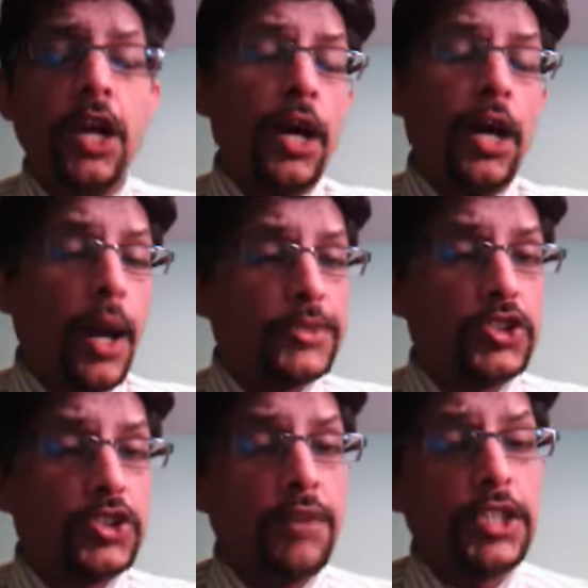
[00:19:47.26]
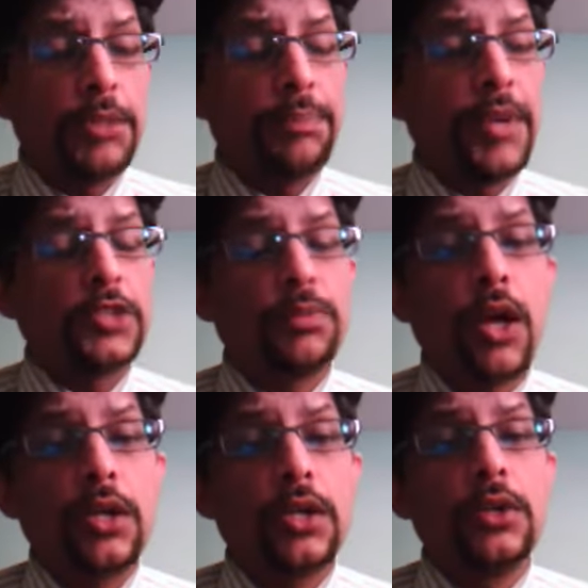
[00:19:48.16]
Amjad Javed, the pace
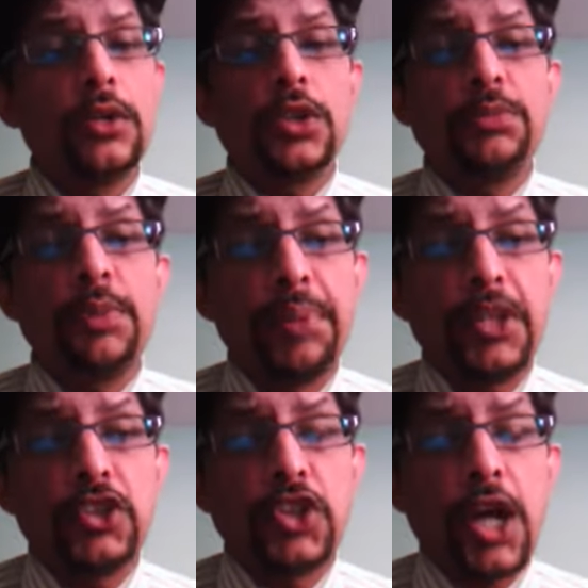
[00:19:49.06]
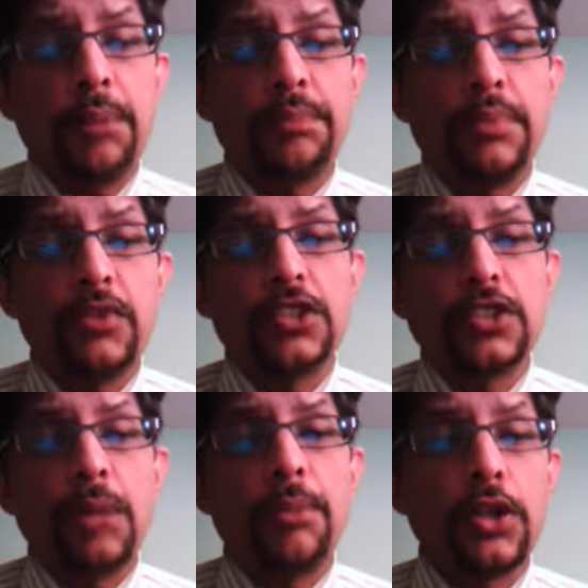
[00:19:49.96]
bowler, who has been pretty sharp with his
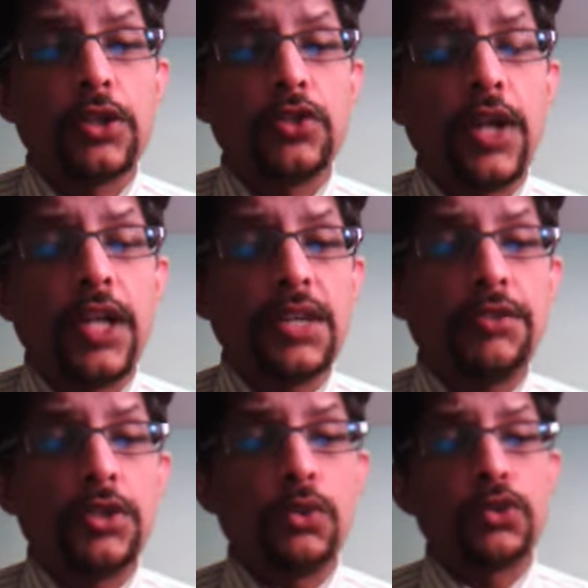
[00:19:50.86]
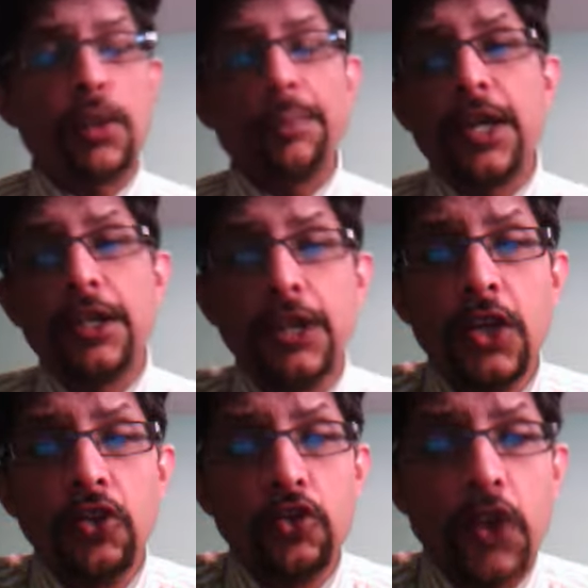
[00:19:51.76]
bowling today. 7 overs, 1 maiden,
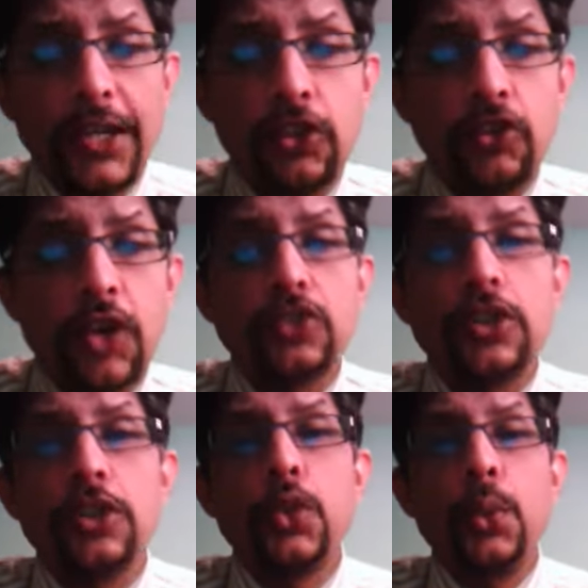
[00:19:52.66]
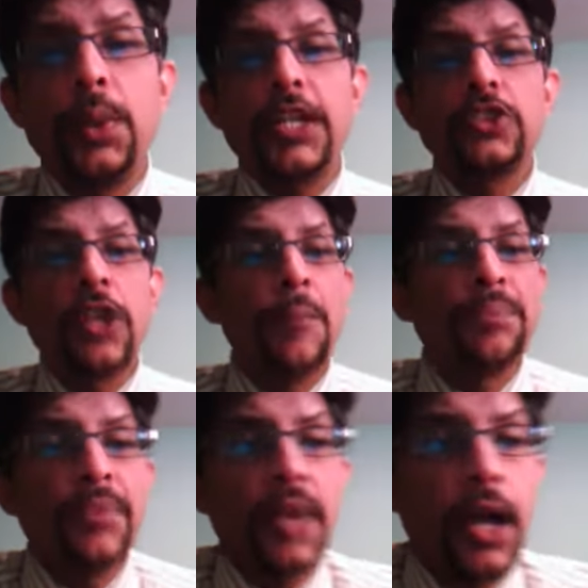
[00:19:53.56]
19 runs and 2 wickets.
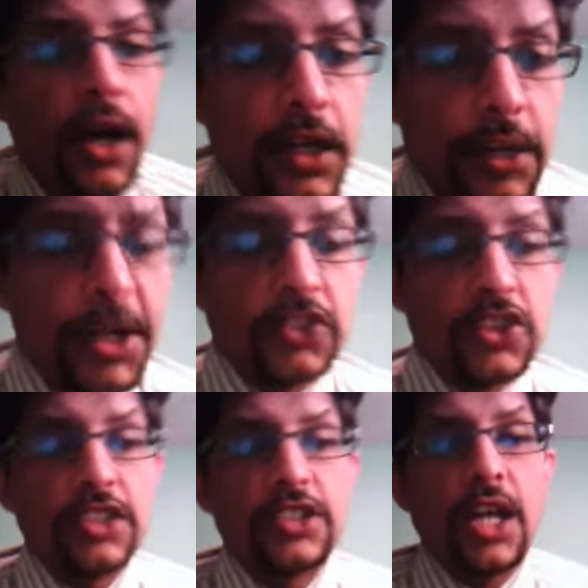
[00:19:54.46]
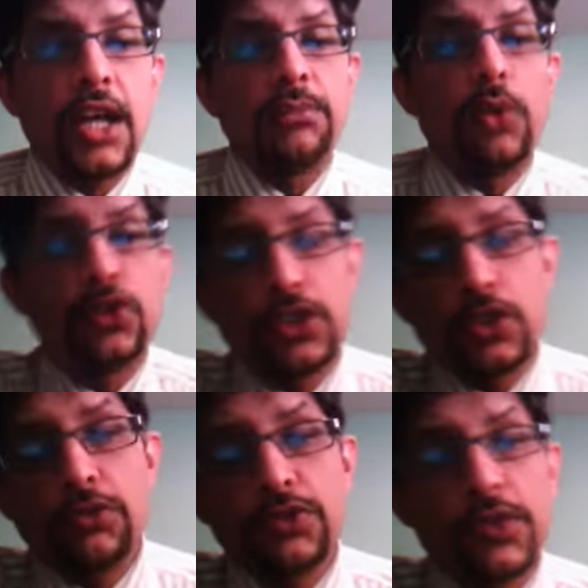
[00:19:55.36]
Kamran Shahzad bowled 6
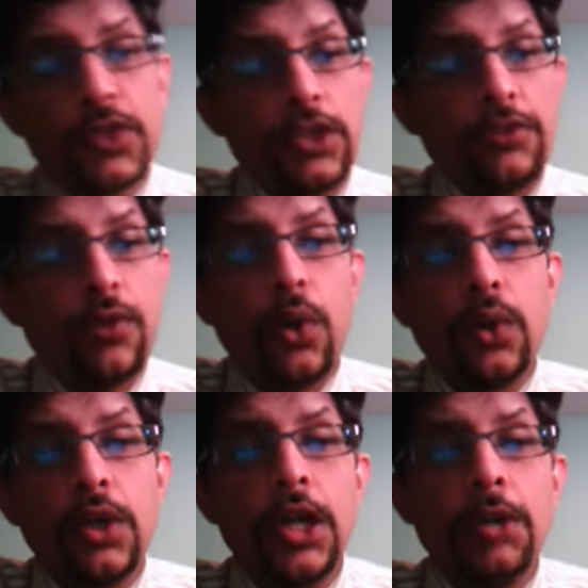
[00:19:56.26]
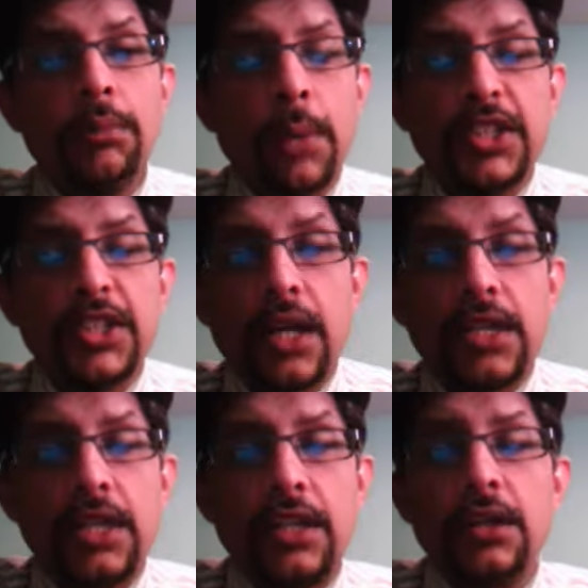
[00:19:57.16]
overs for 34. Mohammad
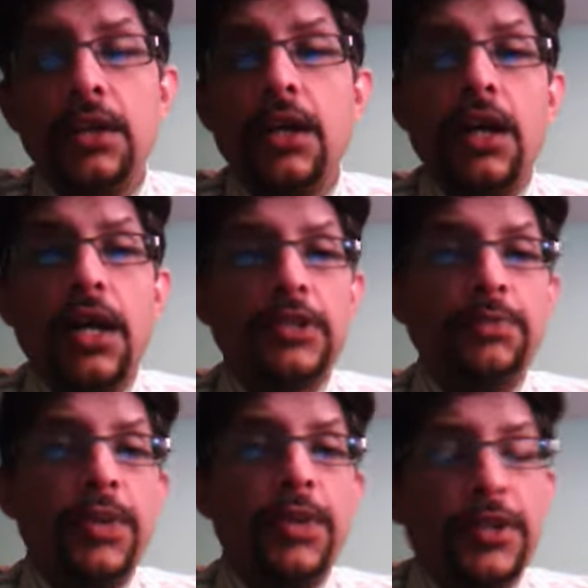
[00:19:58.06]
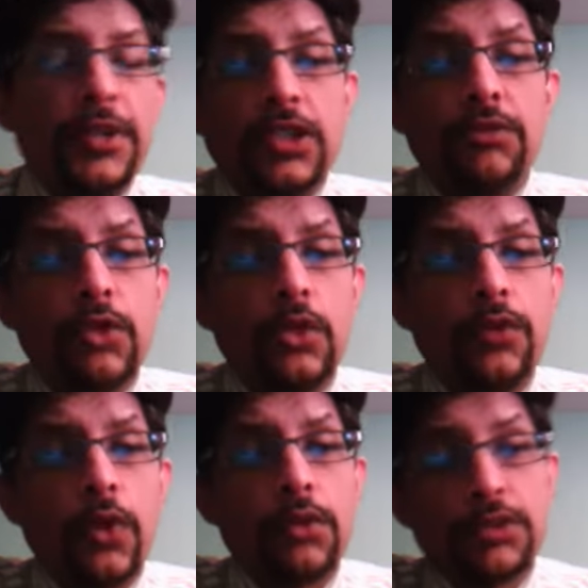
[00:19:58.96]
Taqir has been impressive too,
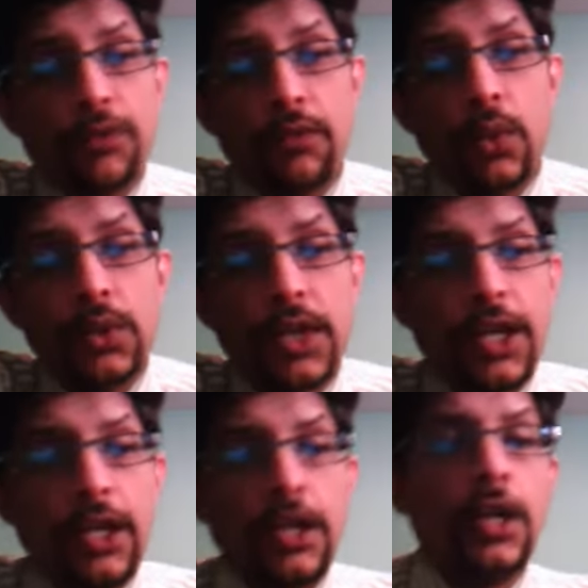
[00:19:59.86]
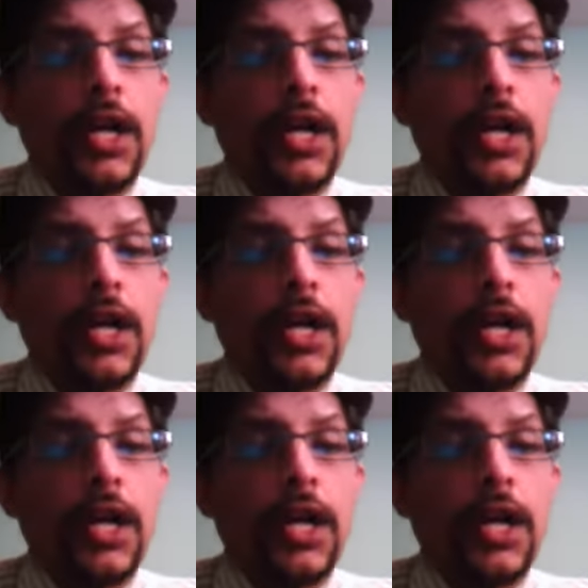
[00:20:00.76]
4 overs for 14.